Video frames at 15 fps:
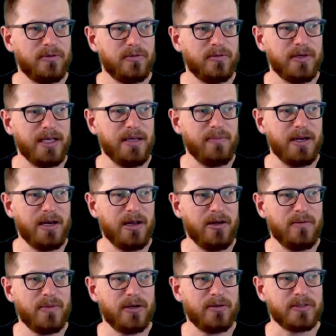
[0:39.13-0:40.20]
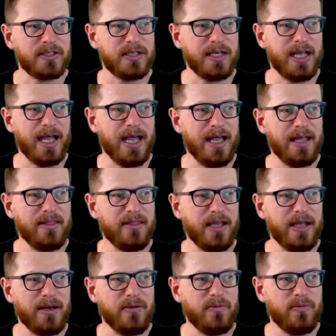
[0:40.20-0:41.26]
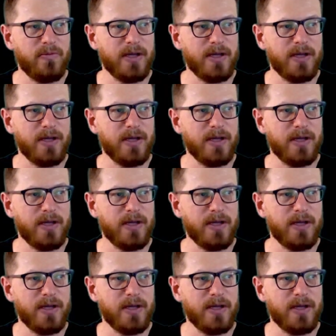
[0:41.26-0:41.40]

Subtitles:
or E below middle C, and then